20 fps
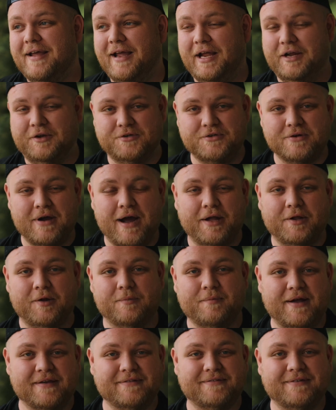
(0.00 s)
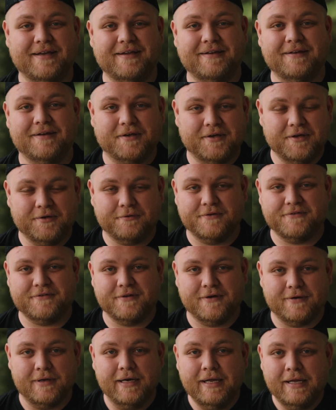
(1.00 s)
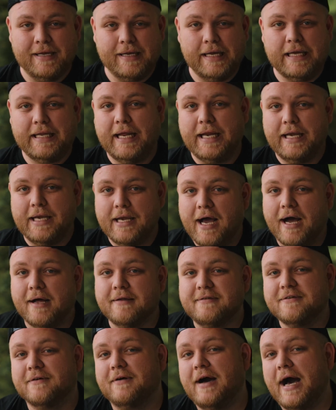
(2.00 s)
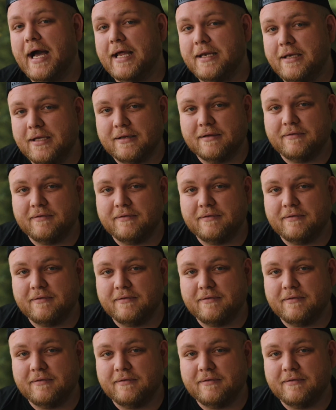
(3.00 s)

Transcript: and trying your best to get the good result in a not so ideal